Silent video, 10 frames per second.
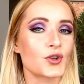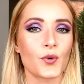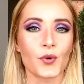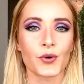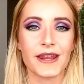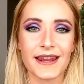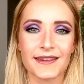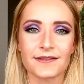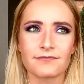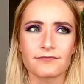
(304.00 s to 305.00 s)
or
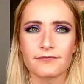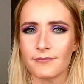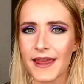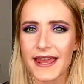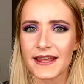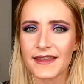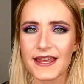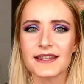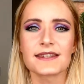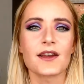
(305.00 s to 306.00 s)
in making
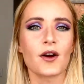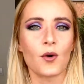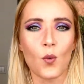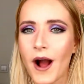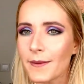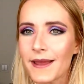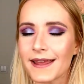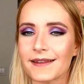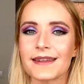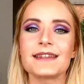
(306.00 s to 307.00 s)
this, while
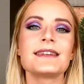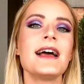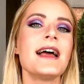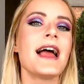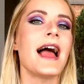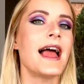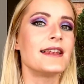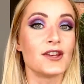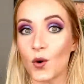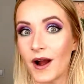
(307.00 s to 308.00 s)
making this,
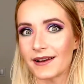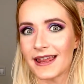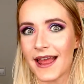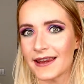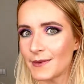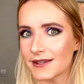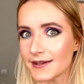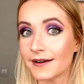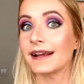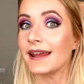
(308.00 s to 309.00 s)
and no animals
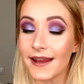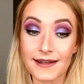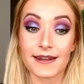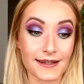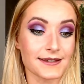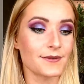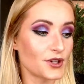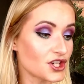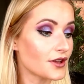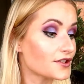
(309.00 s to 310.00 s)
are in it,
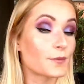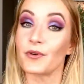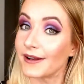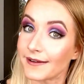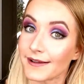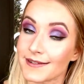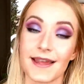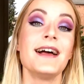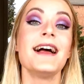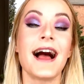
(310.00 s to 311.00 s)
which is also pretty nice.
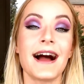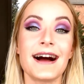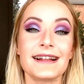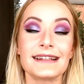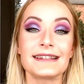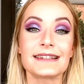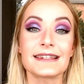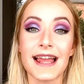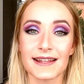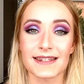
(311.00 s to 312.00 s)
And
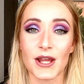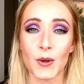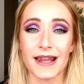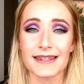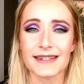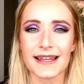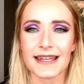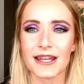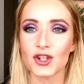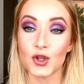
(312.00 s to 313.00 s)
yeah, so let's get
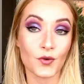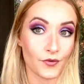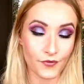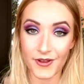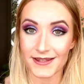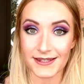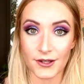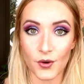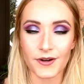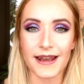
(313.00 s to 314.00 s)
into this
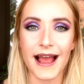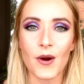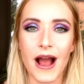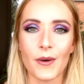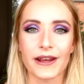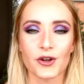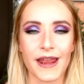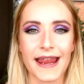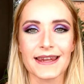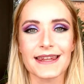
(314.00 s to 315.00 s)
look now, how I
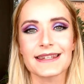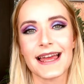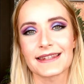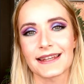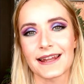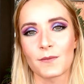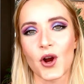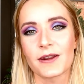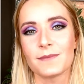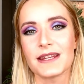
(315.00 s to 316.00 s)
created it, and then I'm
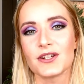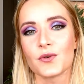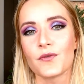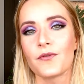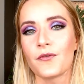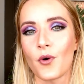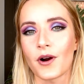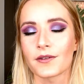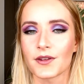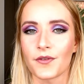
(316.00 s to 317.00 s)
going to meet you
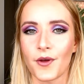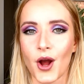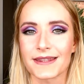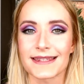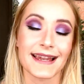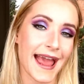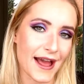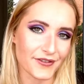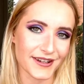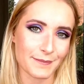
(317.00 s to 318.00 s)
for the thoughts that I
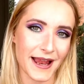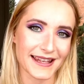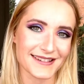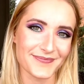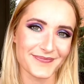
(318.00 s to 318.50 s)
have on the palette.